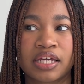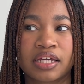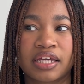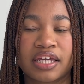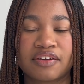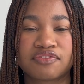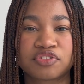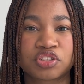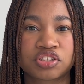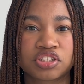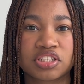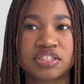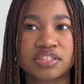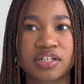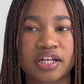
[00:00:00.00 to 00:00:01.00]
if
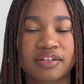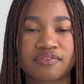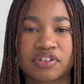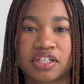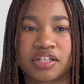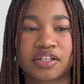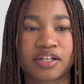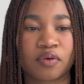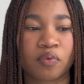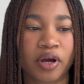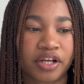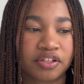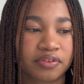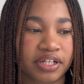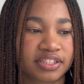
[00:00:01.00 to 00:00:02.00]
she's not even here yet, why
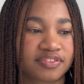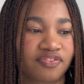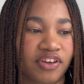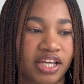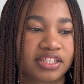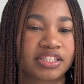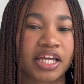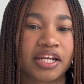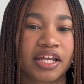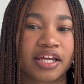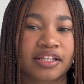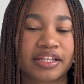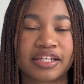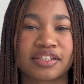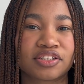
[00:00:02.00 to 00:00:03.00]
are you guys fake dating?
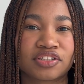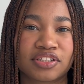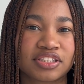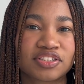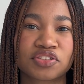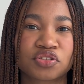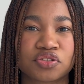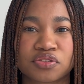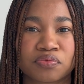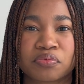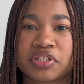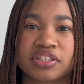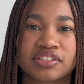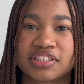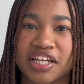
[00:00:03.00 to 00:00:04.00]
Like, this is just
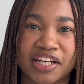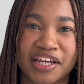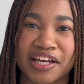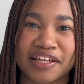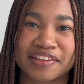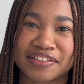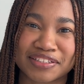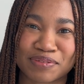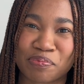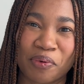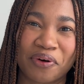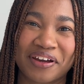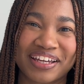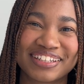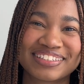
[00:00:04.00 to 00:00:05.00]
real dating at this
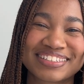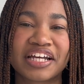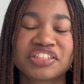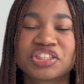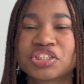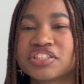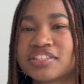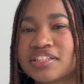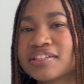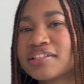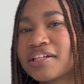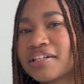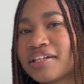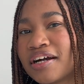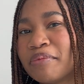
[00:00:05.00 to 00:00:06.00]
point. And she still
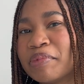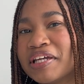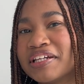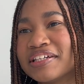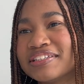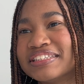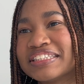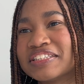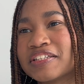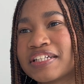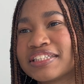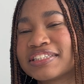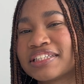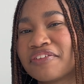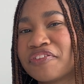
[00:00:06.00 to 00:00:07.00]
didn't come in until
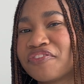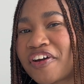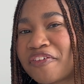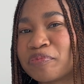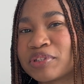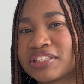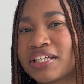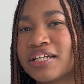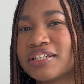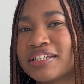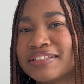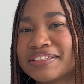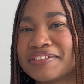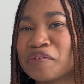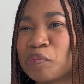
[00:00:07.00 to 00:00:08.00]
like 75%
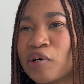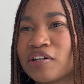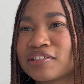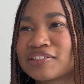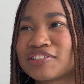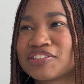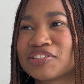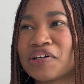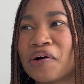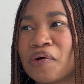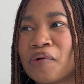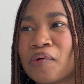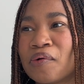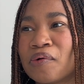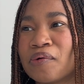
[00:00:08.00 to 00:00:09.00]
into the book.
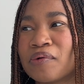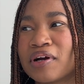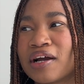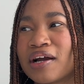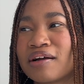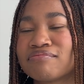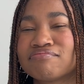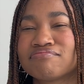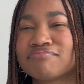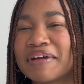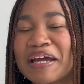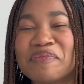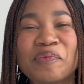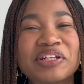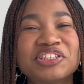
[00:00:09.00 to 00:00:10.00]
So,
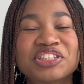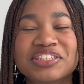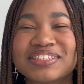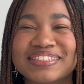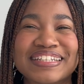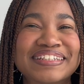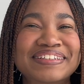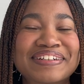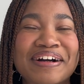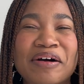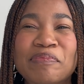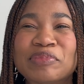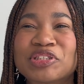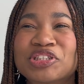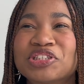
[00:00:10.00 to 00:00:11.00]
and when she did
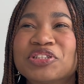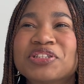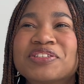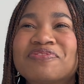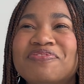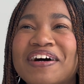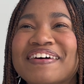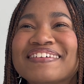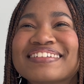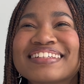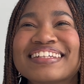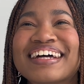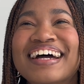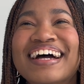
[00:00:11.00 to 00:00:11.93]
come, she just felt